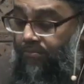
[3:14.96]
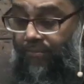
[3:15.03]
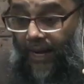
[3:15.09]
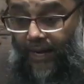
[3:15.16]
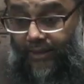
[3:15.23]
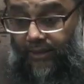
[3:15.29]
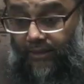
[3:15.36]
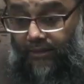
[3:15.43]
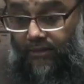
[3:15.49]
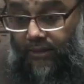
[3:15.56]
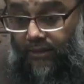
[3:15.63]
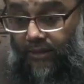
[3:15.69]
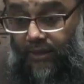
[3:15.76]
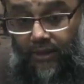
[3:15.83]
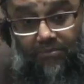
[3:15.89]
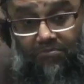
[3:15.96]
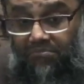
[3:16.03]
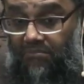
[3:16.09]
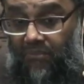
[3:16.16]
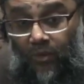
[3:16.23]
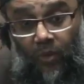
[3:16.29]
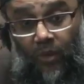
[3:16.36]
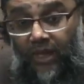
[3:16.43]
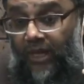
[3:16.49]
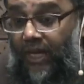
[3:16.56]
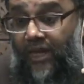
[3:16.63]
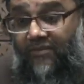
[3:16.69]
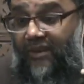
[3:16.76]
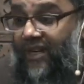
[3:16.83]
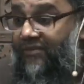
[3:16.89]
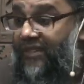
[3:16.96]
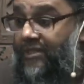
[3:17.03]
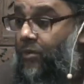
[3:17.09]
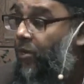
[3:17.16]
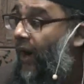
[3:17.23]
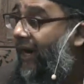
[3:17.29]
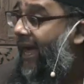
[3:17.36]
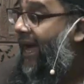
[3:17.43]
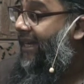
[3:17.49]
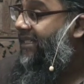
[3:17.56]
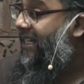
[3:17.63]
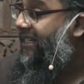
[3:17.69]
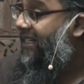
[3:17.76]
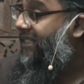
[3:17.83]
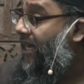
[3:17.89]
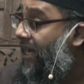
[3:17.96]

But even if it's one act at a